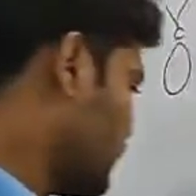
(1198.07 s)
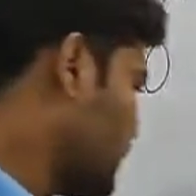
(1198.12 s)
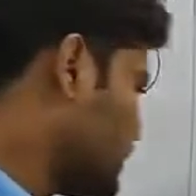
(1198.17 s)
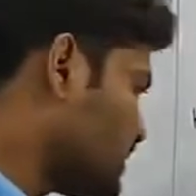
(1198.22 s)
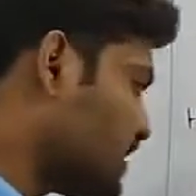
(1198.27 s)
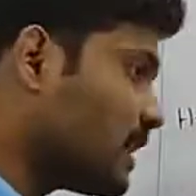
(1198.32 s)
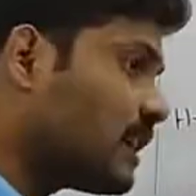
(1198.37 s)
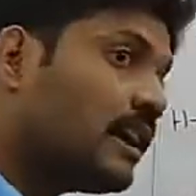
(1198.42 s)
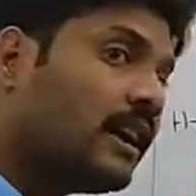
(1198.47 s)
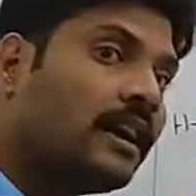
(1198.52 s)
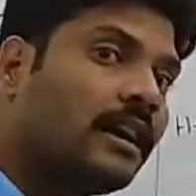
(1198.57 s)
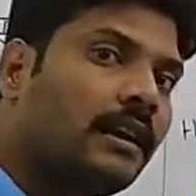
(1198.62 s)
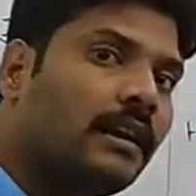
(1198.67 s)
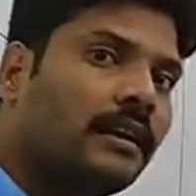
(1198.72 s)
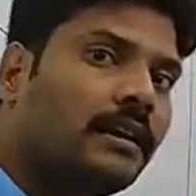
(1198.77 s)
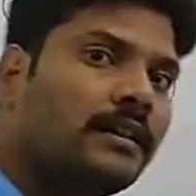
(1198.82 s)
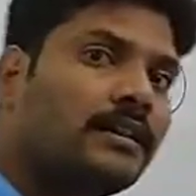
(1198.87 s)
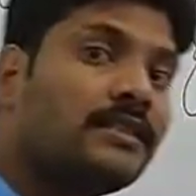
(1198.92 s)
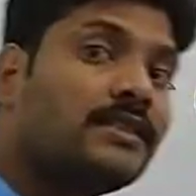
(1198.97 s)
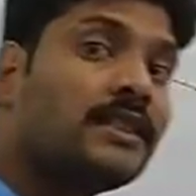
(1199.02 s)
These are
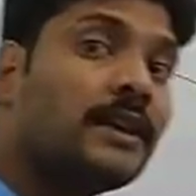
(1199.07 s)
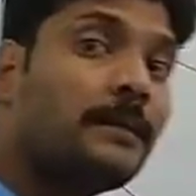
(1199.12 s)
called